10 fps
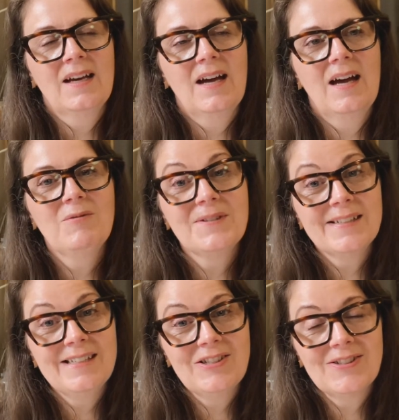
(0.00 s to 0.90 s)
I will
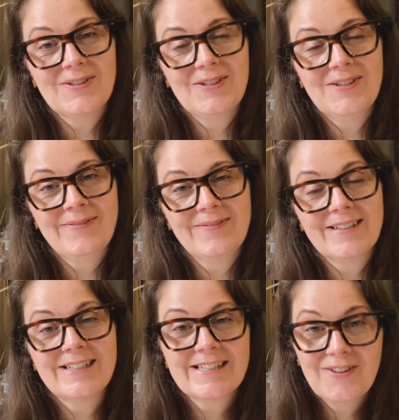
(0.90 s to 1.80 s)
see you soon.
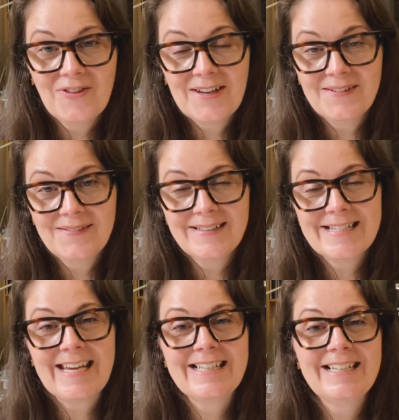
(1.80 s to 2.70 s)
Until then,
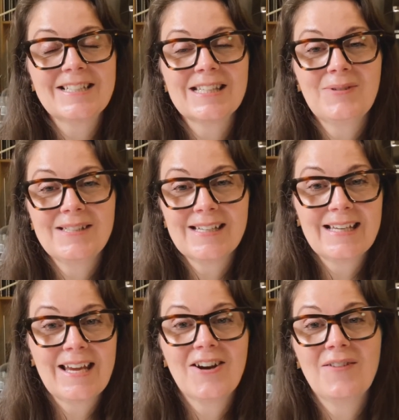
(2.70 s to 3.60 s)
take exquisite
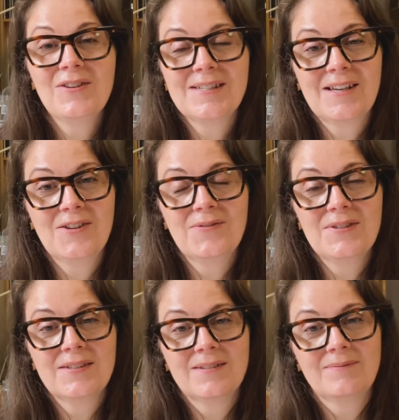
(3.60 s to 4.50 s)
care of
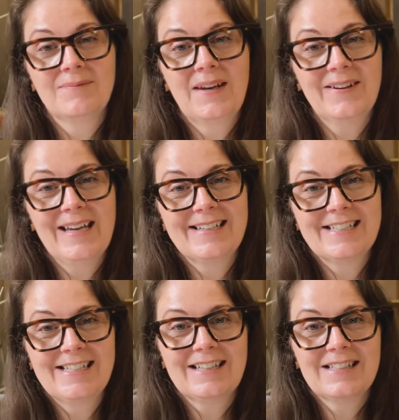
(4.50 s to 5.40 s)
yourselves. And I'll
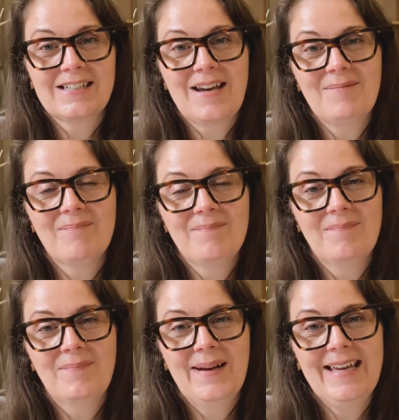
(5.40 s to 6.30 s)
catch you next time.
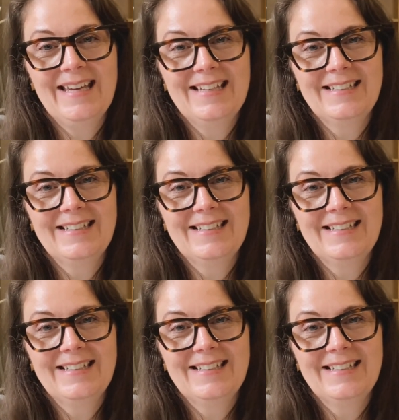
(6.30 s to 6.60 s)
Bye.